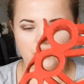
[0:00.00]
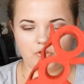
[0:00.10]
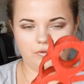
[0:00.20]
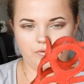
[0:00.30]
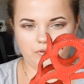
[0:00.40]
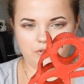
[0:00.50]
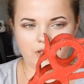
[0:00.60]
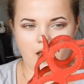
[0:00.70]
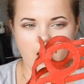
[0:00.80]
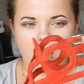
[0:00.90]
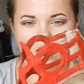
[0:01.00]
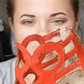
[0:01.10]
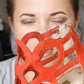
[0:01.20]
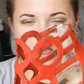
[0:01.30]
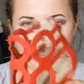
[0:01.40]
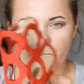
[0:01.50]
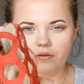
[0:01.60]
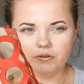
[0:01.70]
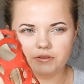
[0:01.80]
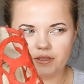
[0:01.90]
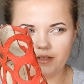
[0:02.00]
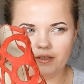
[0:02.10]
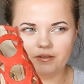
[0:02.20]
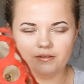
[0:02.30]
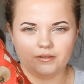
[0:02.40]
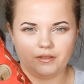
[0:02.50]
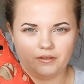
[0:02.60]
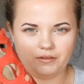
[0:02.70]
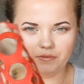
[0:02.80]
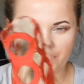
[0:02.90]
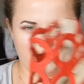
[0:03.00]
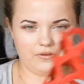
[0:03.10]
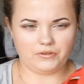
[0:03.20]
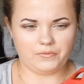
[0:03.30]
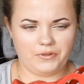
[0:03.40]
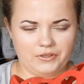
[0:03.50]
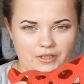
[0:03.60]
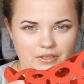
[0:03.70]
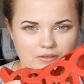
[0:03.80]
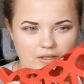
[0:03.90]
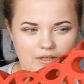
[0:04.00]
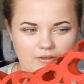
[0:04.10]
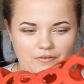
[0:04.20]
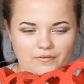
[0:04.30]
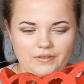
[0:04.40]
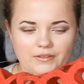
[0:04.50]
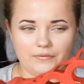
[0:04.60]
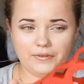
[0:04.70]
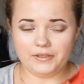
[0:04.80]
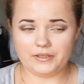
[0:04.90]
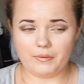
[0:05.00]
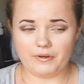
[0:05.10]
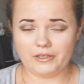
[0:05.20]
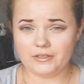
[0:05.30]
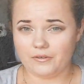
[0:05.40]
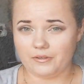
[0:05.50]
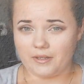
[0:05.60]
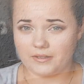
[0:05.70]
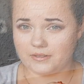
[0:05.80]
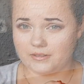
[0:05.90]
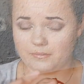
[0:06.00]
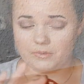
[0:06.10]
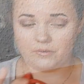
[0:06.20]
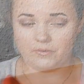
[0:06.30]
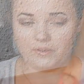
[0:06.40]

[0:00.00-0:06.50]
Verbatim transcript: shoes. I have seen a lot of girls wear these. I don't know if it's really Tamaris or that's something